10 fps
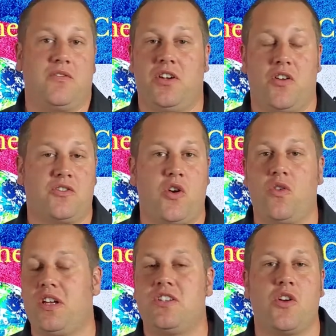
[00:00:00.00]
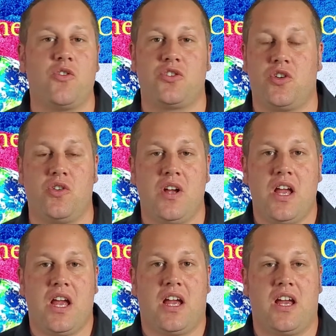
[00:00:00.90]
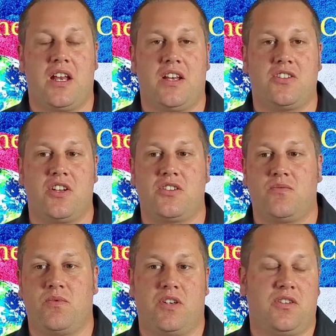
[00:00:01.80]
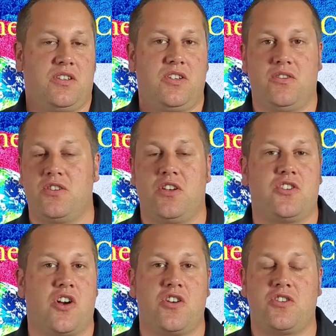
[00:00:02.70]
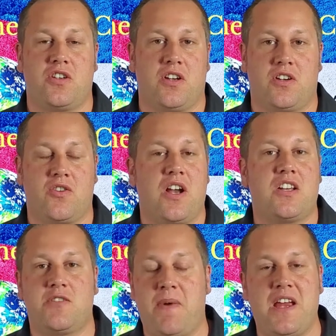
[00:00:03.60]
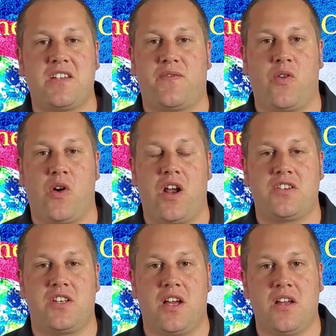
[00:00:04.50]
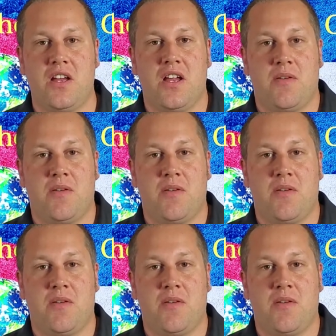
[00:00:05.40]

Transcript: You know, it's totally social, and it's just we're using the church to create a space for us to